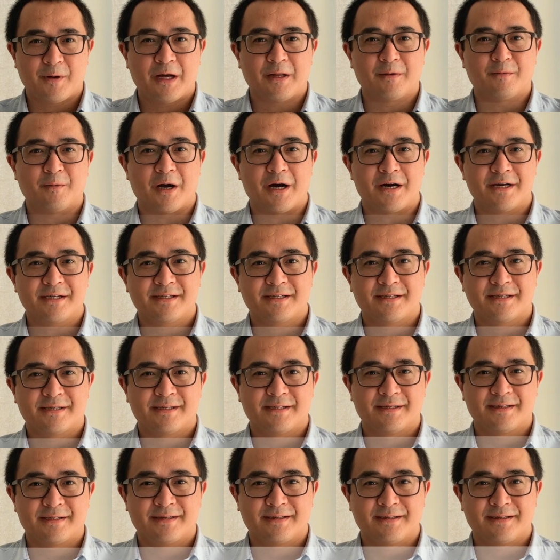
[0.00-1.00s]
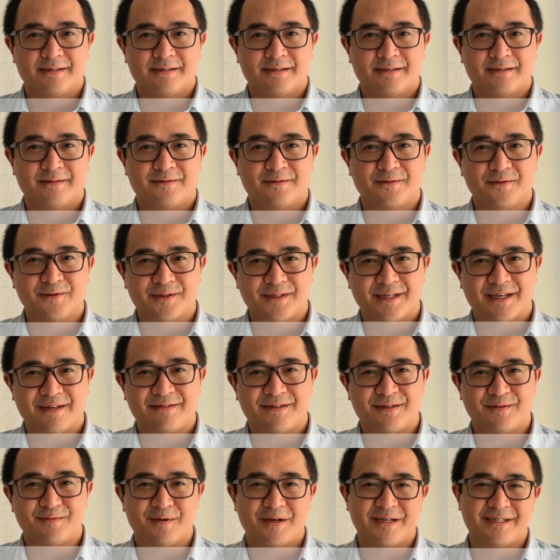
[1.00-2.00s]
Almaz, food
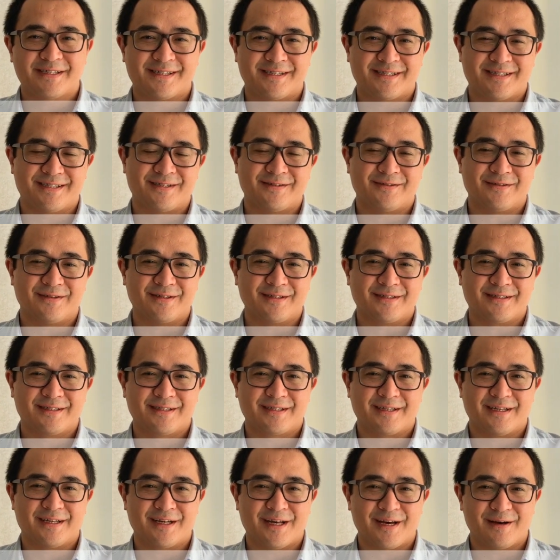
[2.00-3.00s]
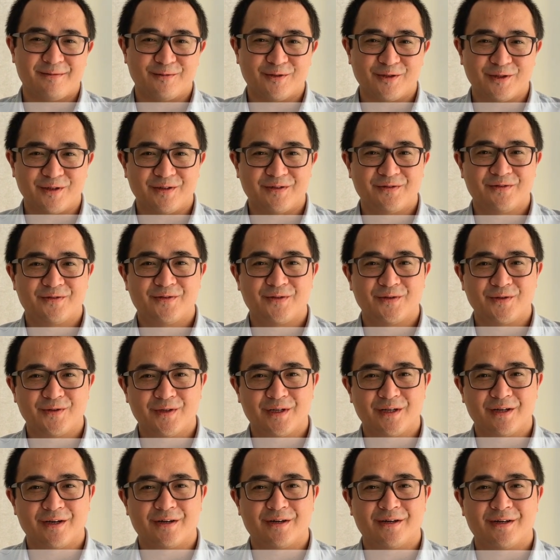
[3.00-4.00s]
safety master student, and I'm doing food
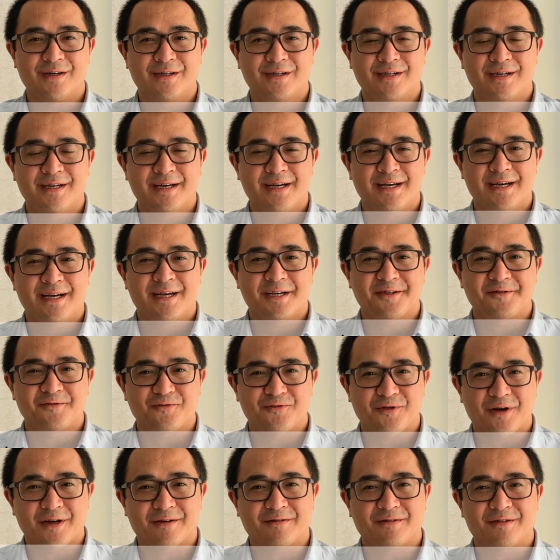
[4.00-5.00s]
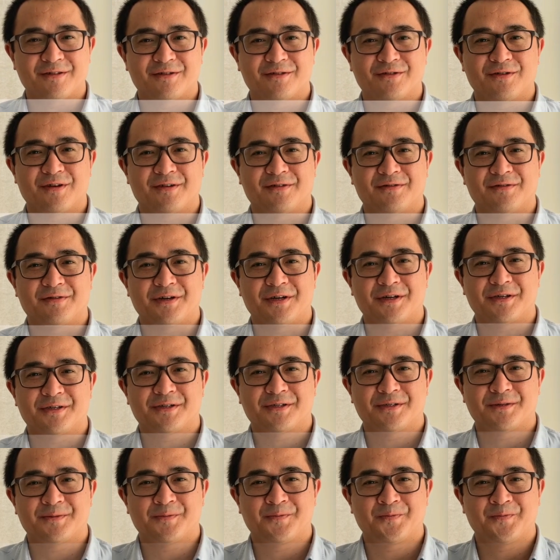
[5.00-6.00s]
law and regulatory affairs.
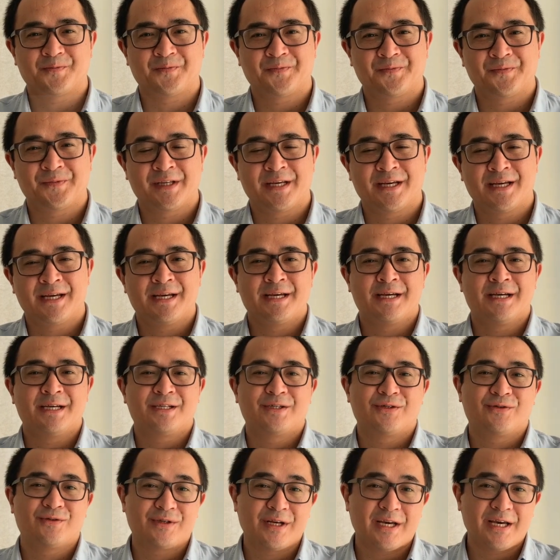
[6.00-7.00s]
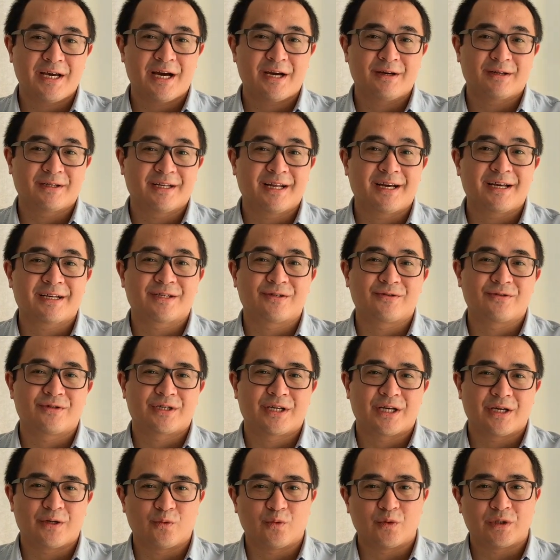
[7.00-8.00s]
Today I'd like to
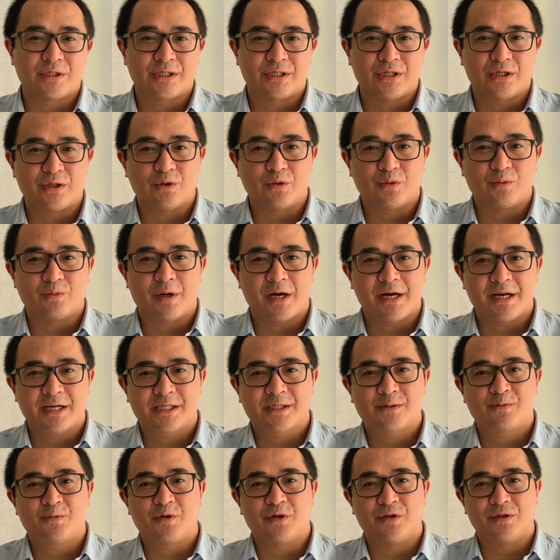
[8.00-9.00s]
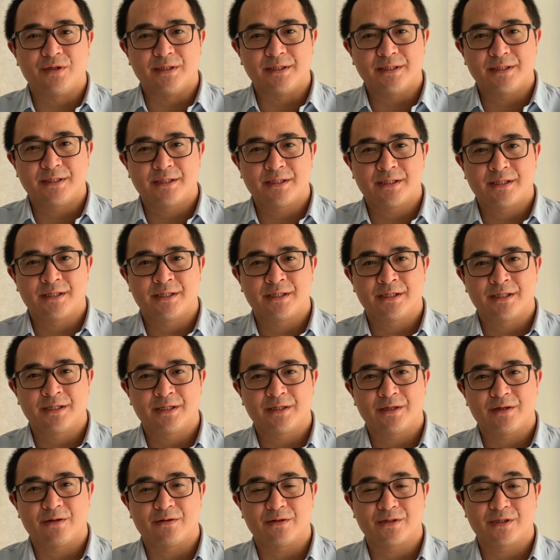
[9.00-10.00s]
share with you my experience
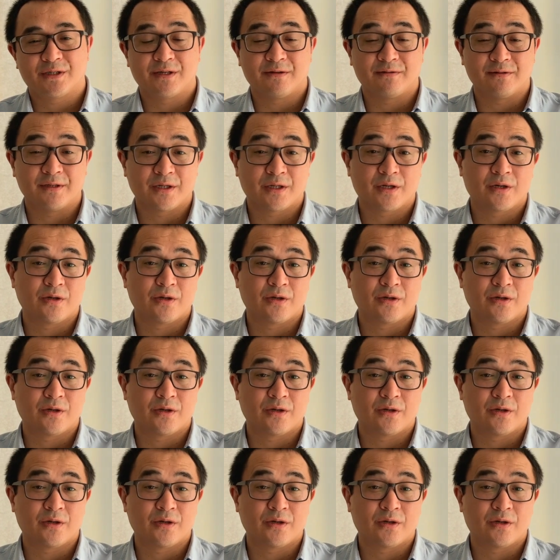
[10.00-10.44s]
on several